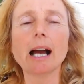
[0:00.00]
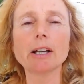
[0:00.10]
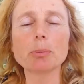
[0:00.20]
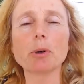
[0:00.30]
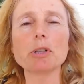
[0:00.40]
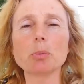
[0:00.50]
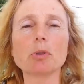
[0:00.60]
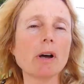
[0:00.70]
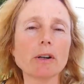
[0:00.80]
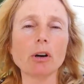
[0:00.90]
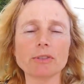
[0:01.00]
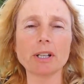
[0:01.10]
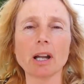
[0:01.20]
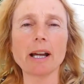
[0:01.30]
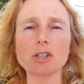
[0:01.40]
and your body will run off the
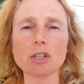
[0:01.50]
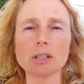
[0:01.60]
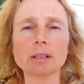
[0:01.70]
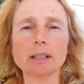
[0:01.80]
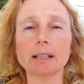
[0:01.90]
glycogen.